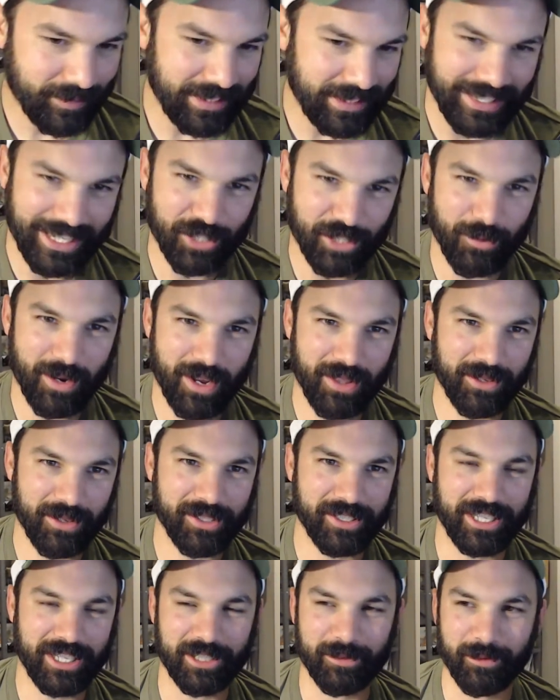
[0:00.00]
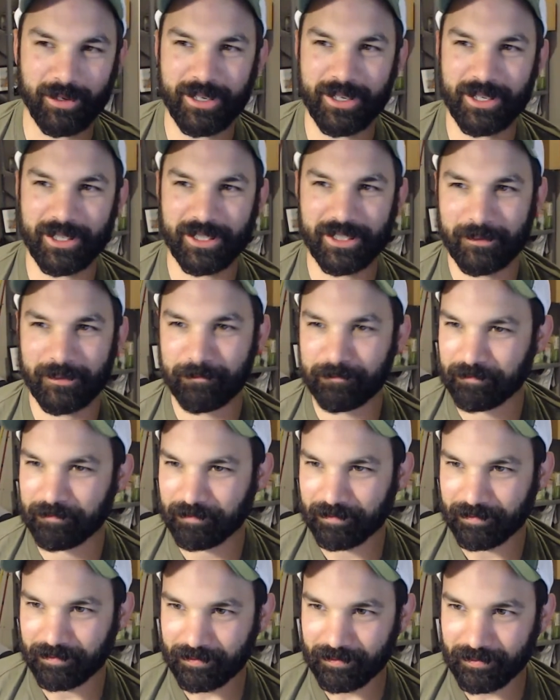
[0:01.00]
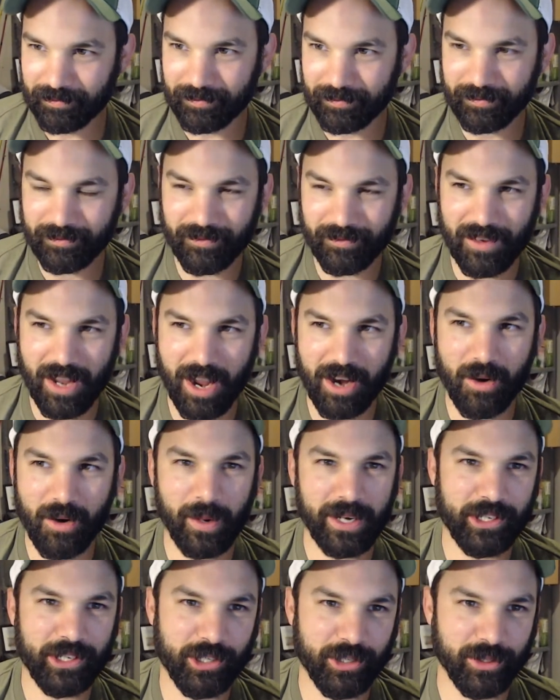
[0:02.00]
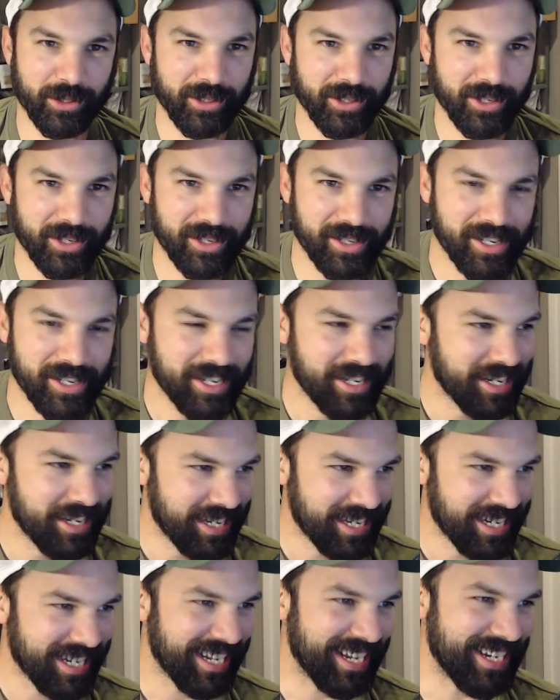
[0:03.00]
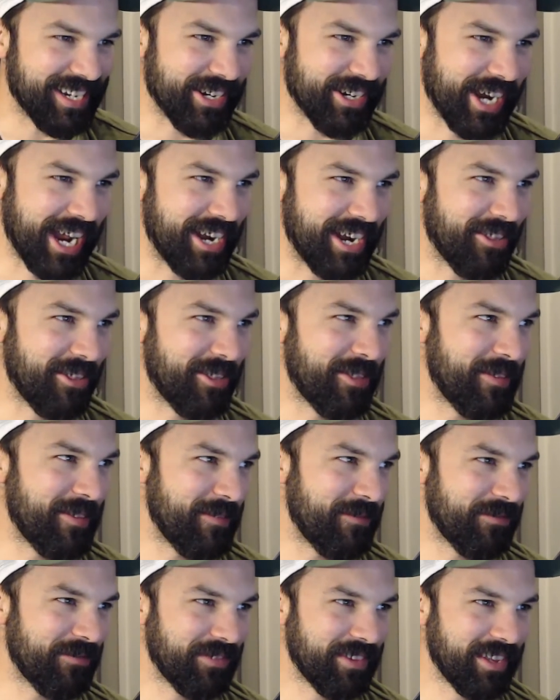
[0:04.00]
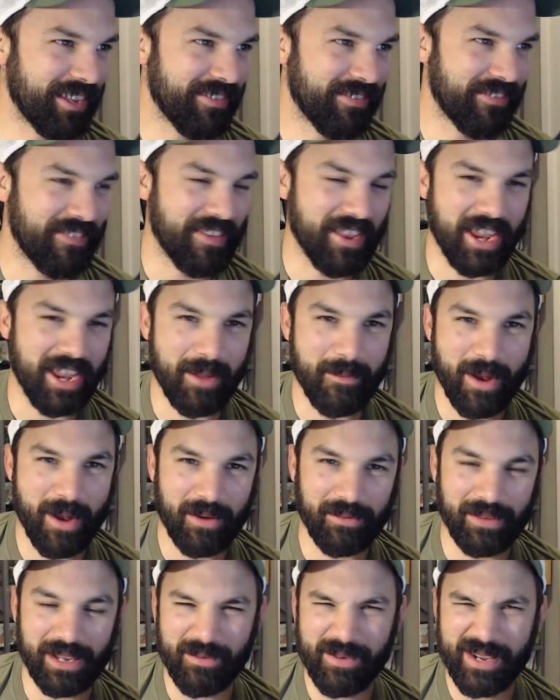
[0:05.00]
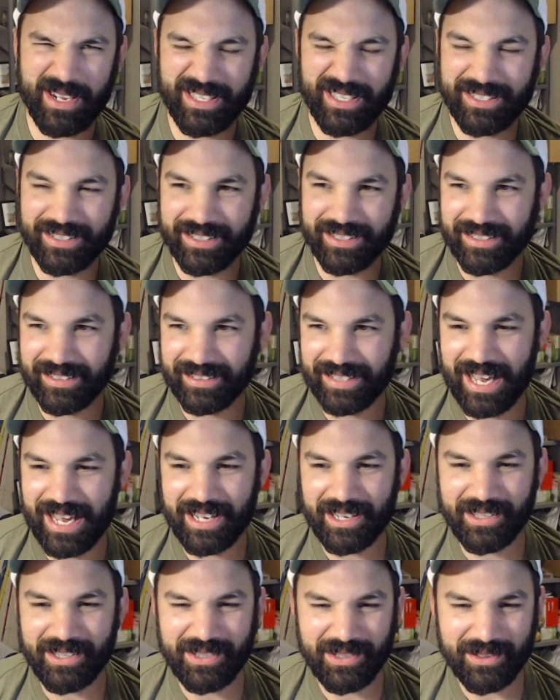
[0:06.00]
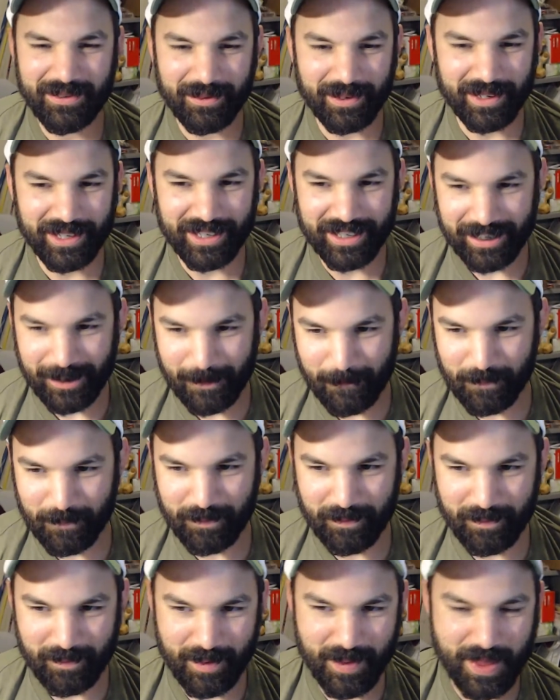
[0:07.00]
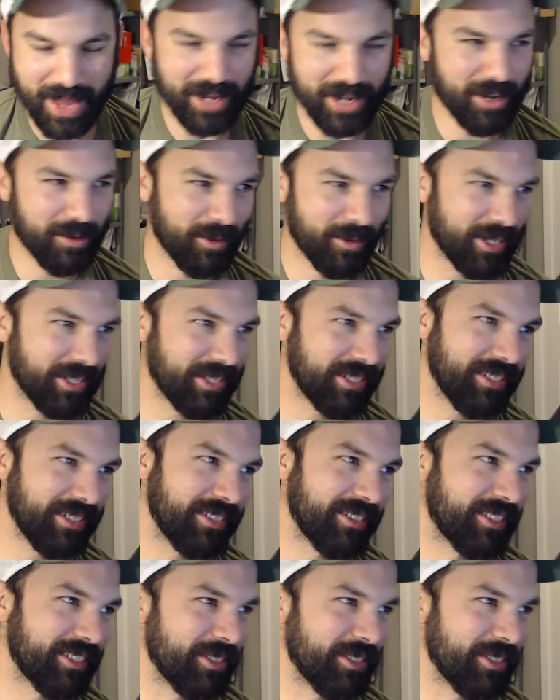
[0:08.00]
It's one of those things where you're just not quite sure, and you're kind of thinking about like, well, that could work, but that could work too.